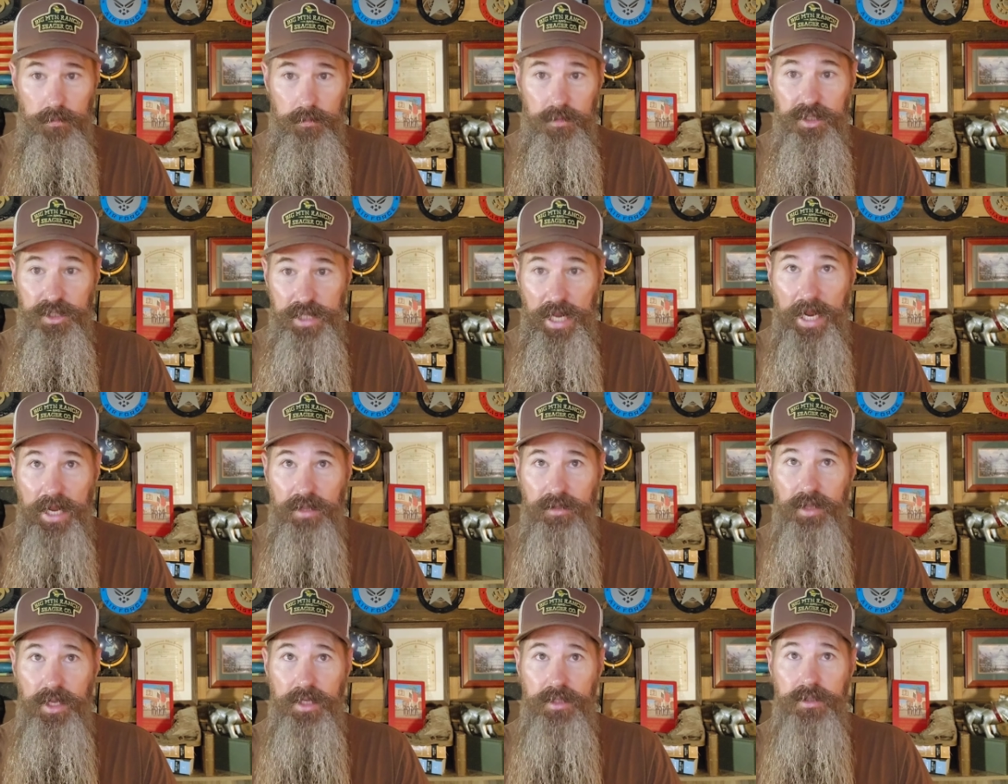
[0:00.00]

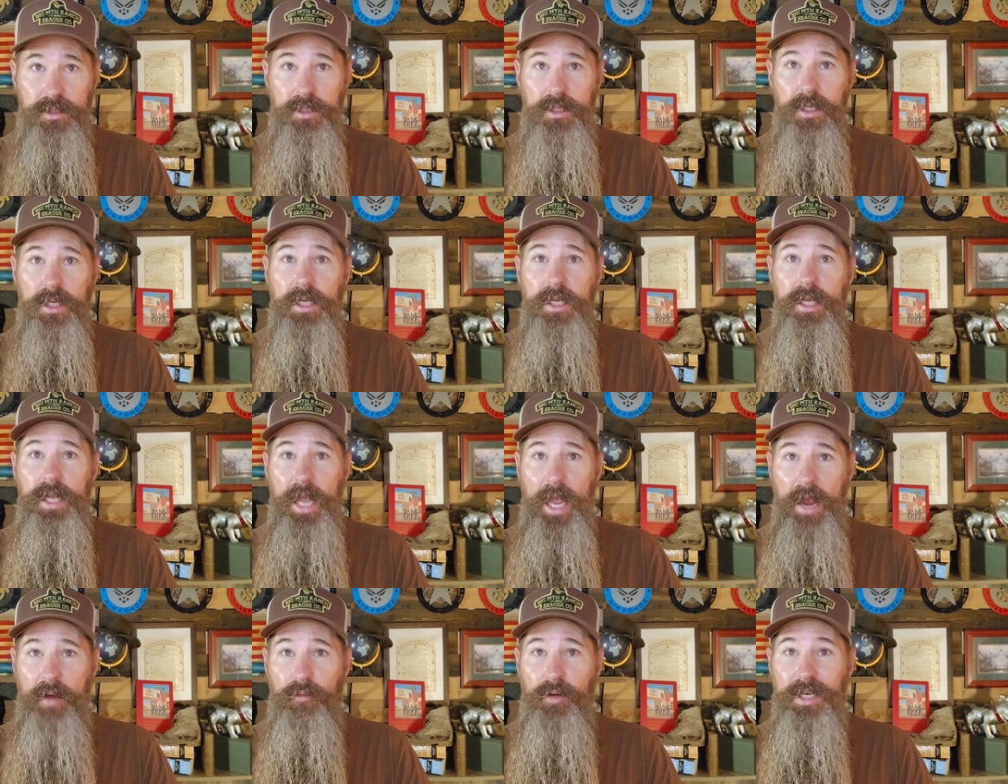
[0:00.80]
saying this
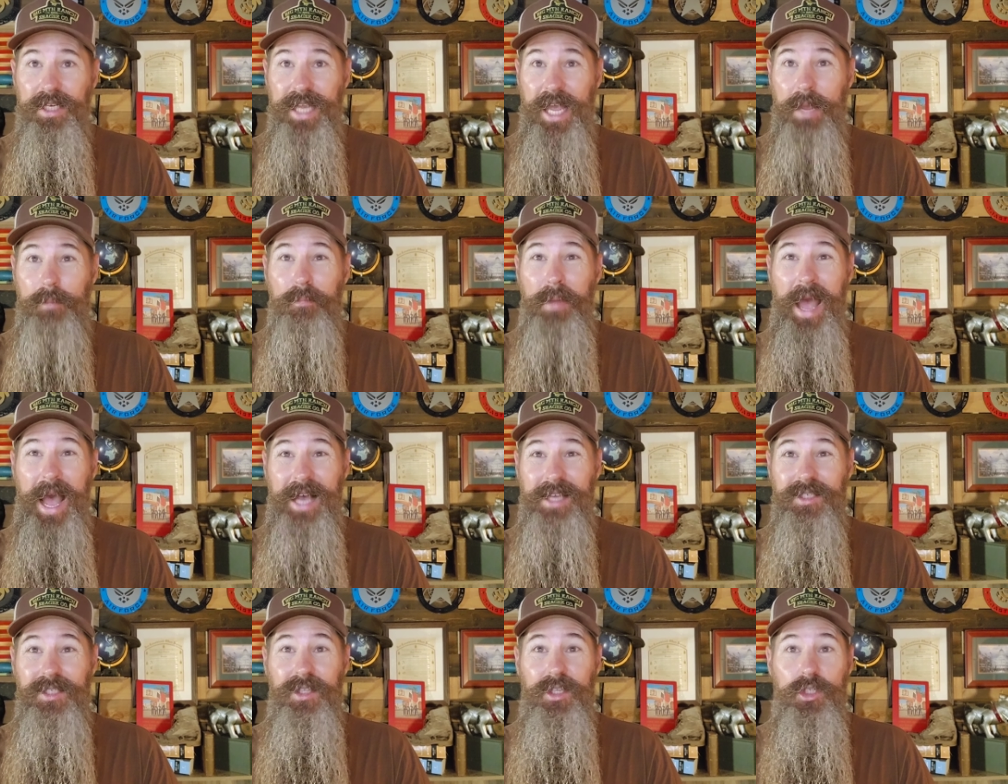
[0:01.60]
Every day
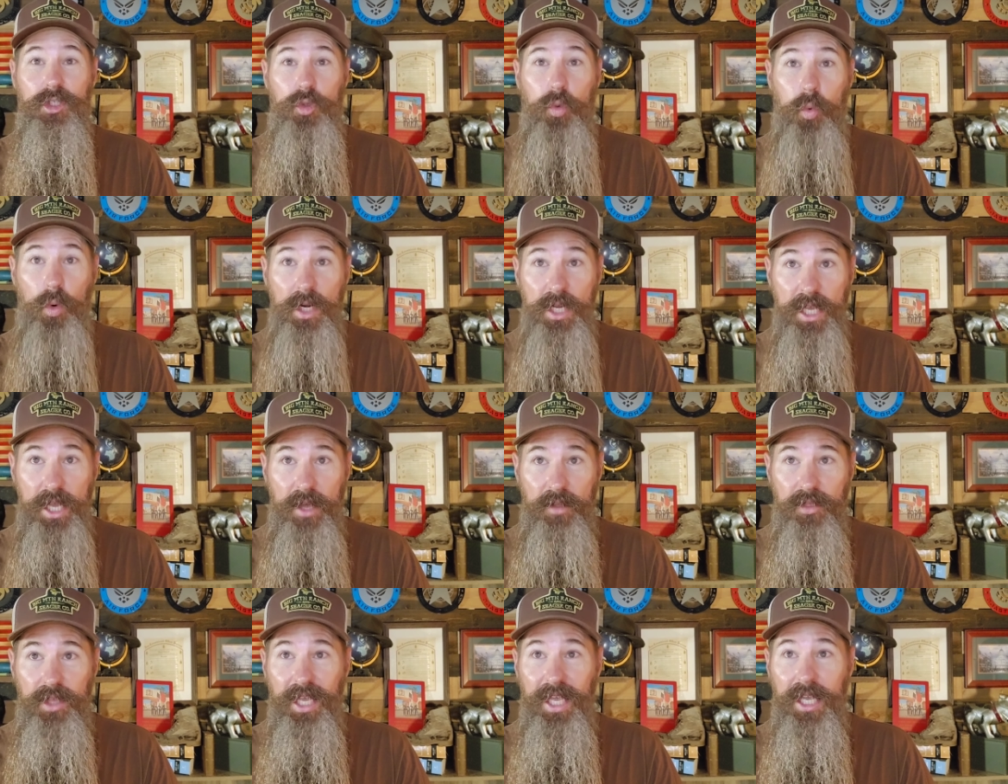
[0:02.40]
past the 20th